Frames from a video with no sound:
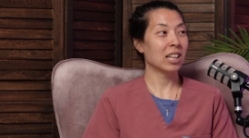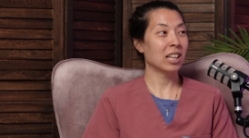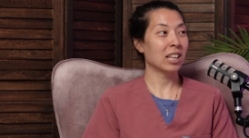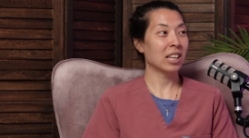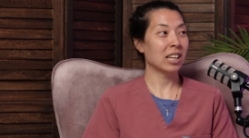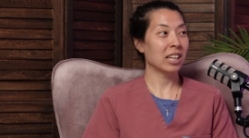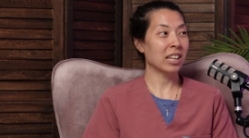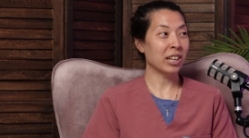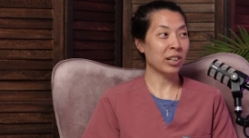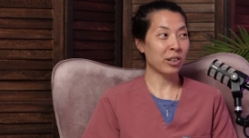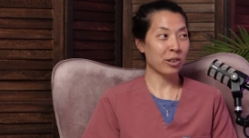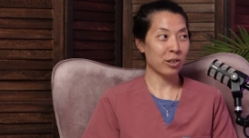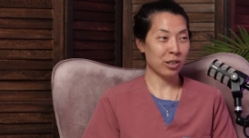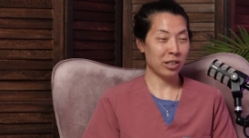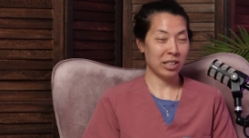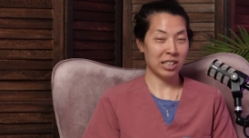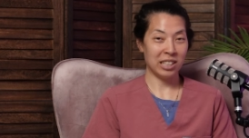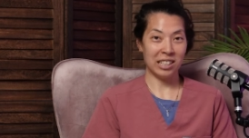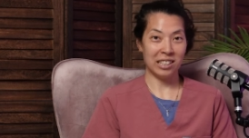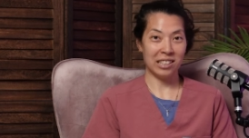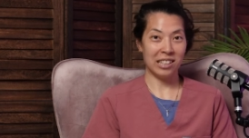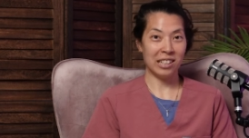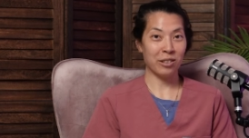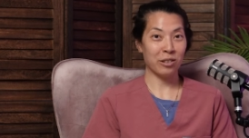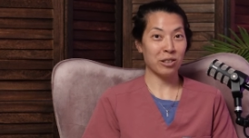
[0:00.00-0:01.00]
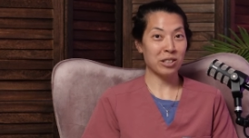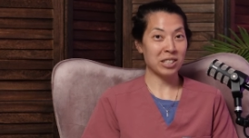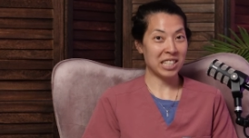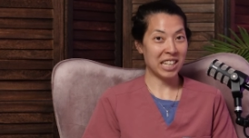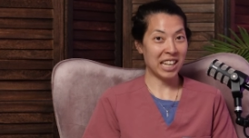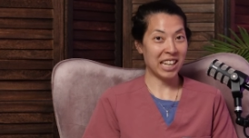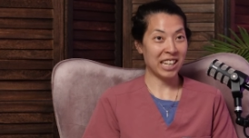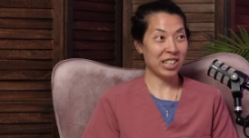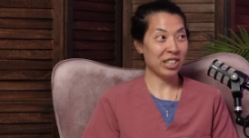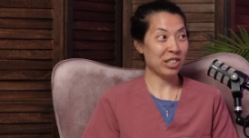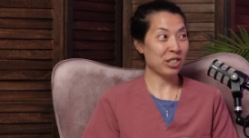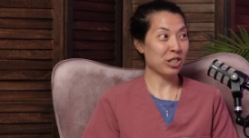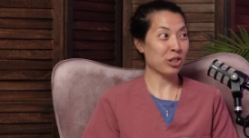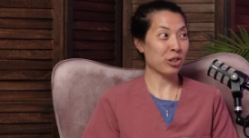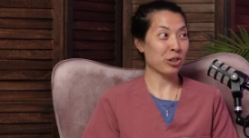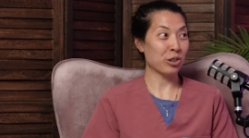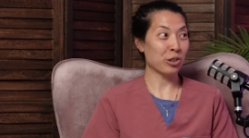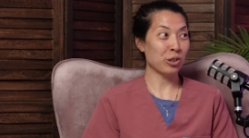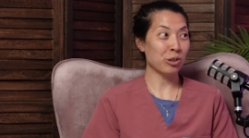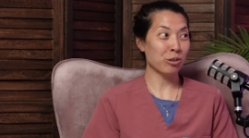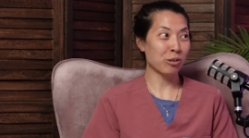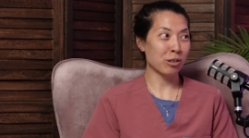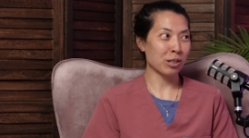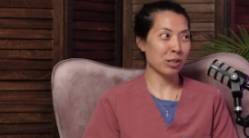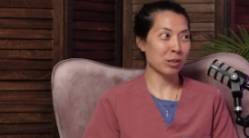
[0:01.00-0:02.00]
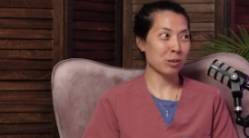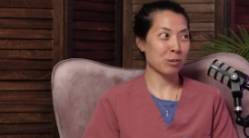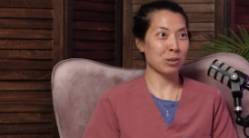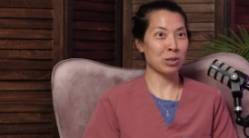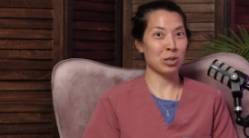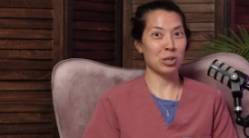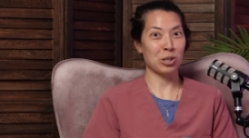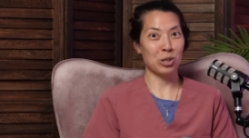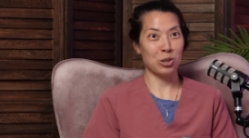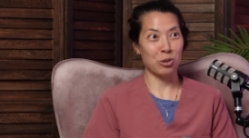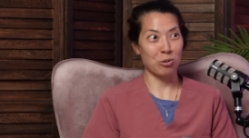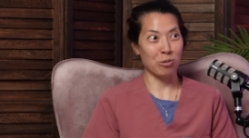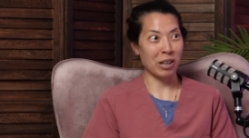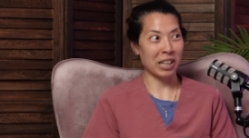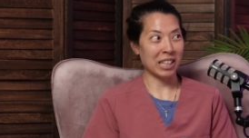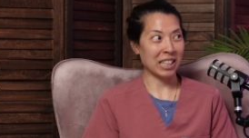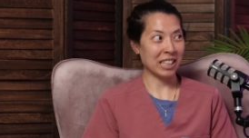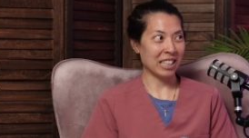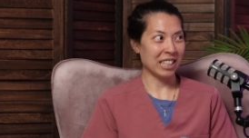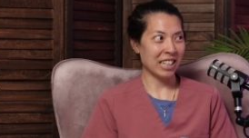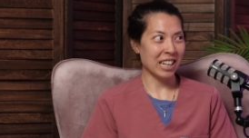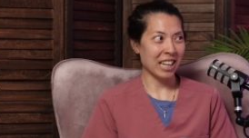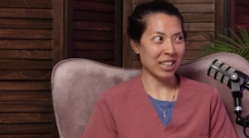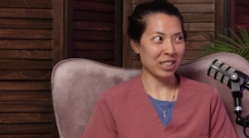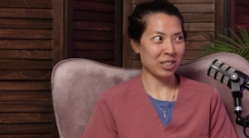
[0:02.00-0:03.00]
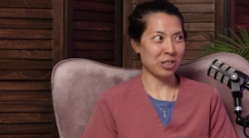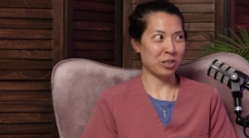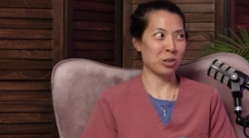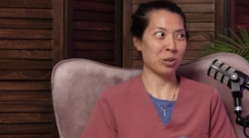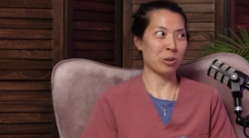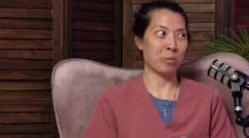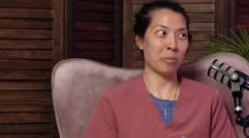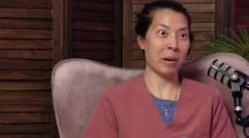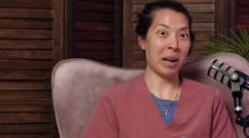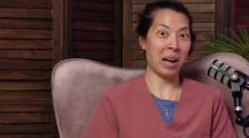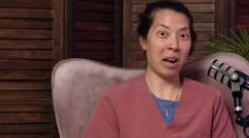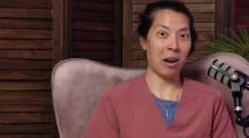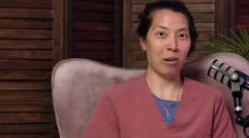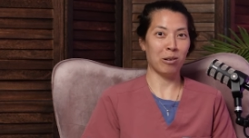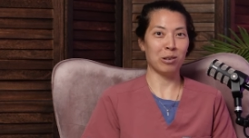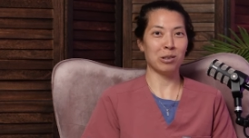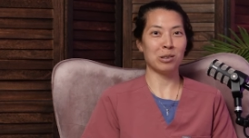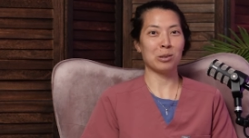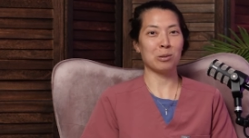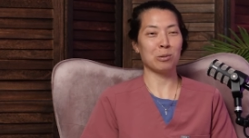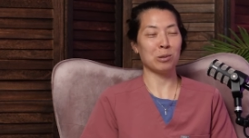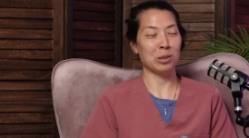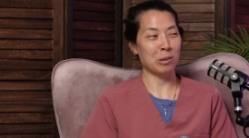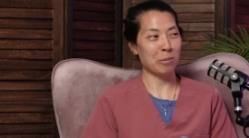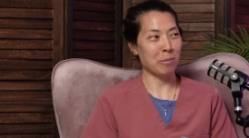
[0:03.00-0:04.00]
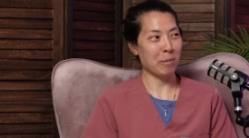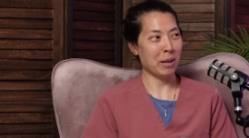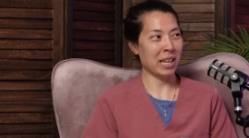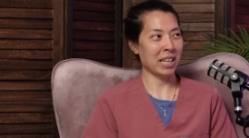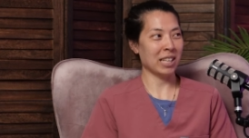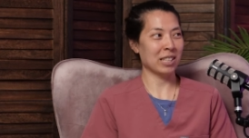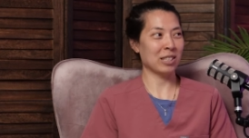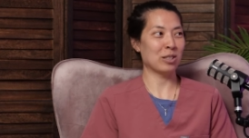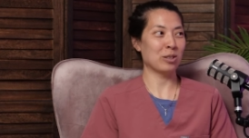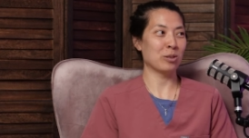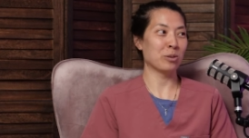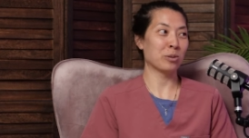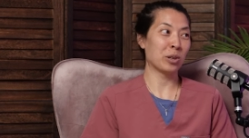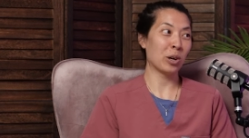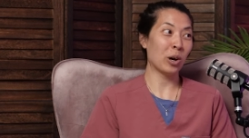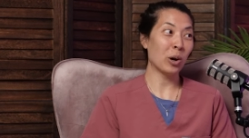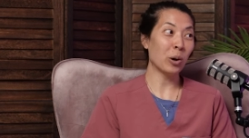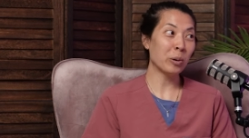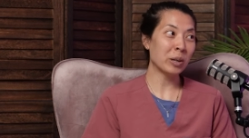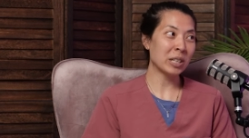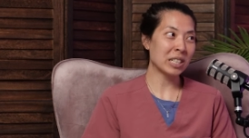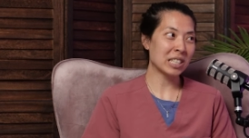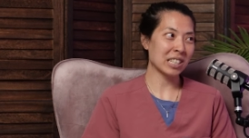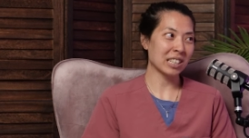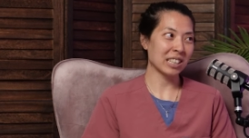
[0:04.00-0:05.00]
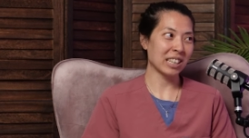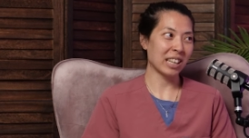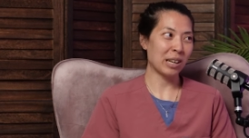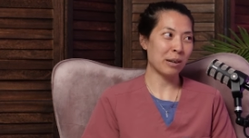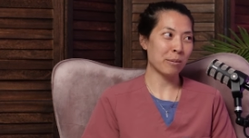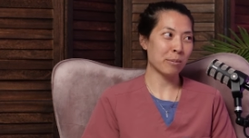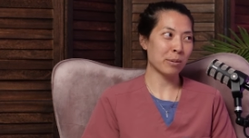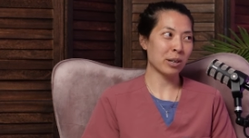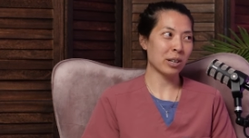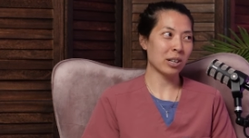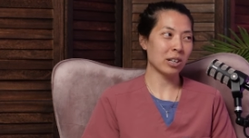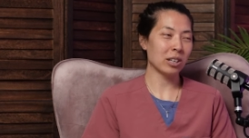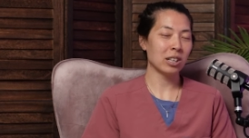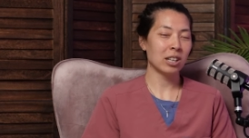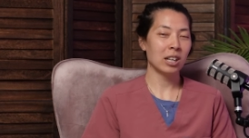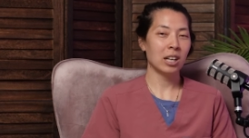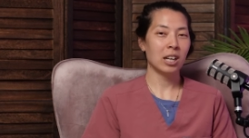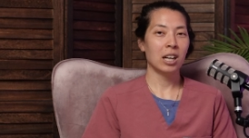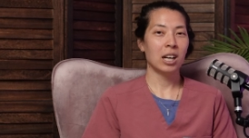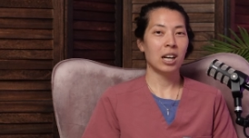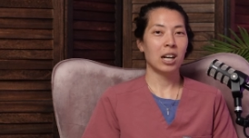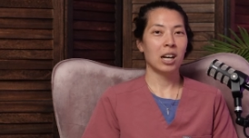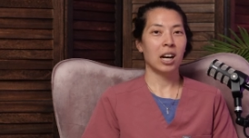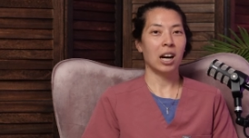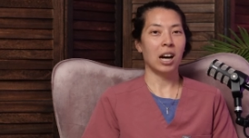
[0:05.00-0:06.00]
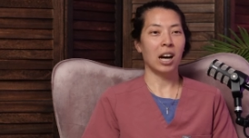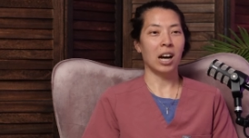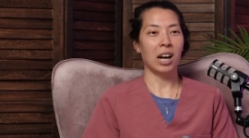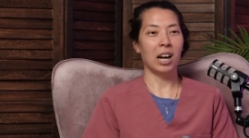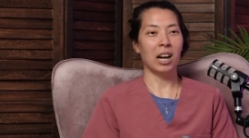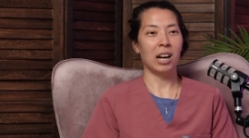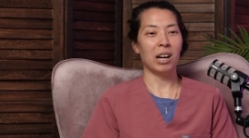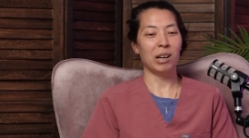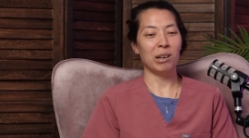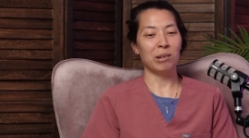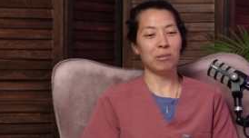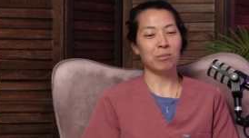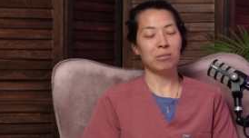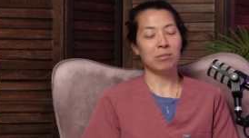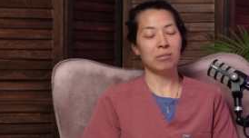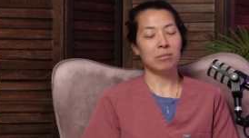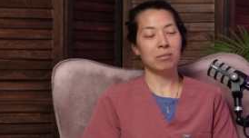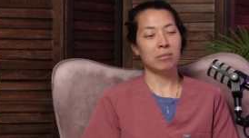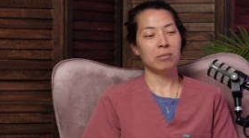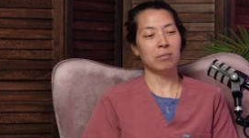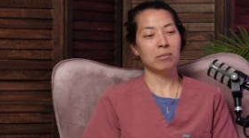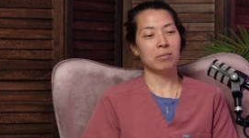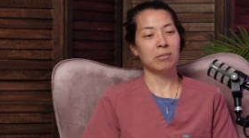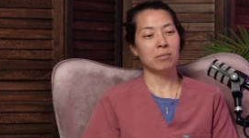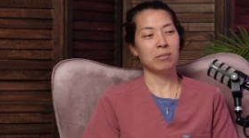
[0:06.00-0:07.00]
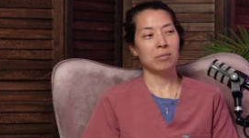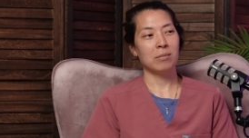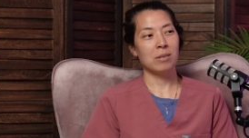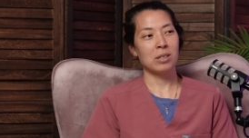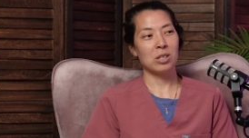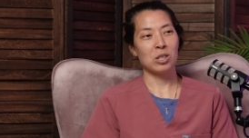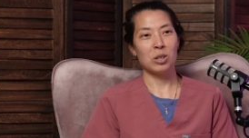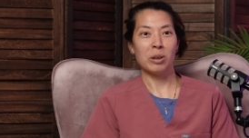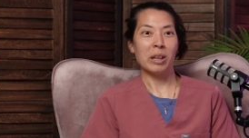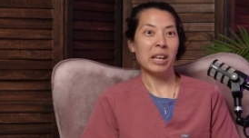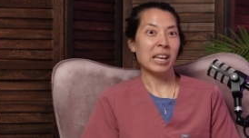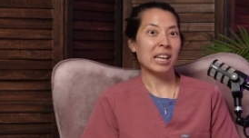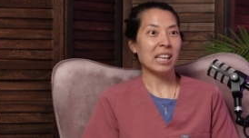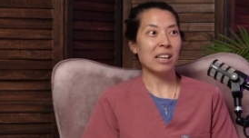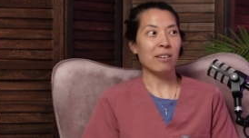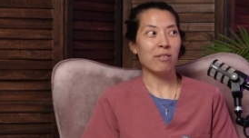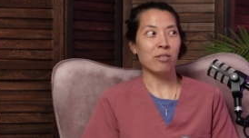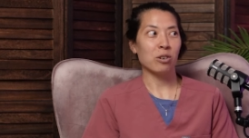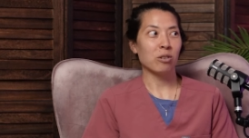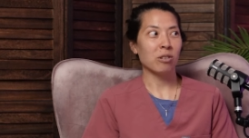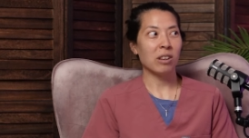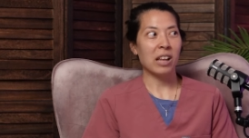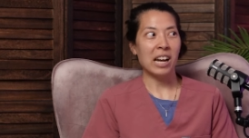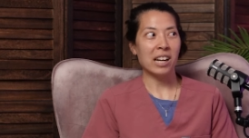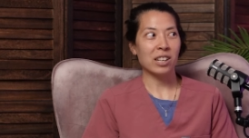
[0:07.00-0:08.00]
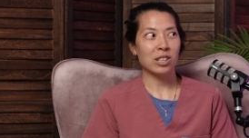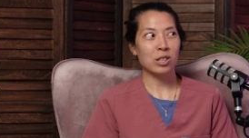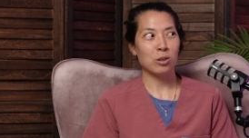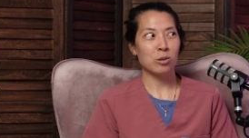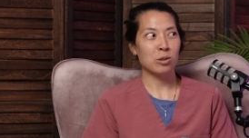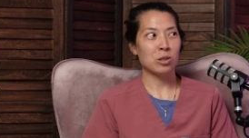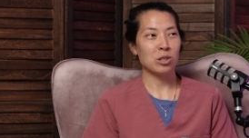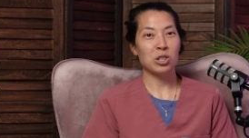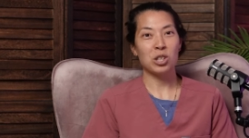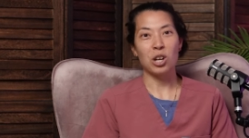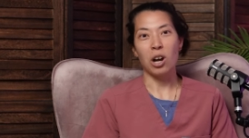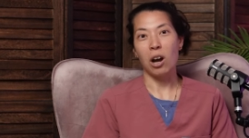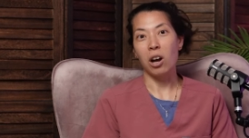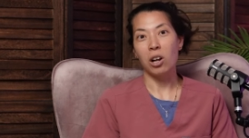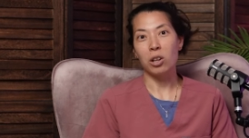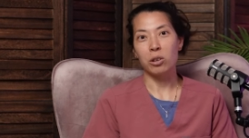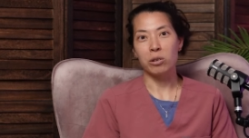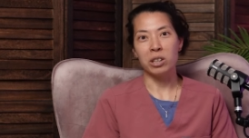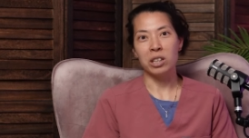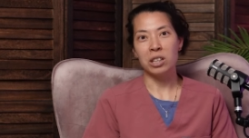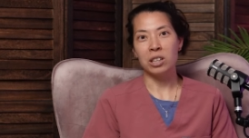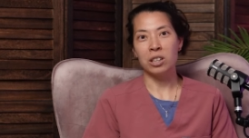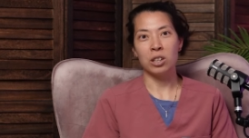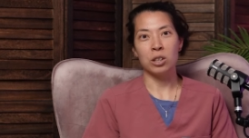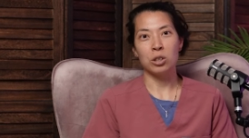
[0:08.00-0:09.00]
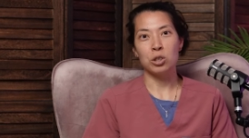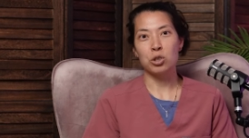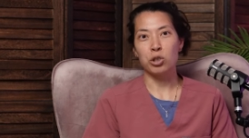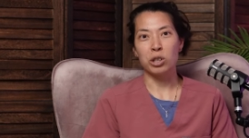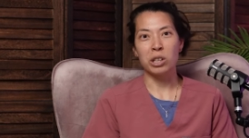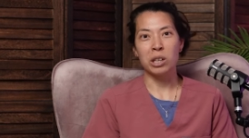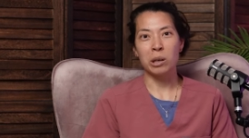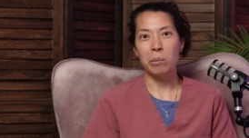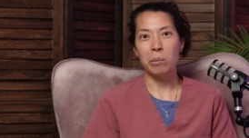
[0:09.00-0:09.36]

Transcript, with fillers: irritated your uterus, which is directly next to your bowels, which makes you go into labor. So like if you're lactose intolerant, you know, drink a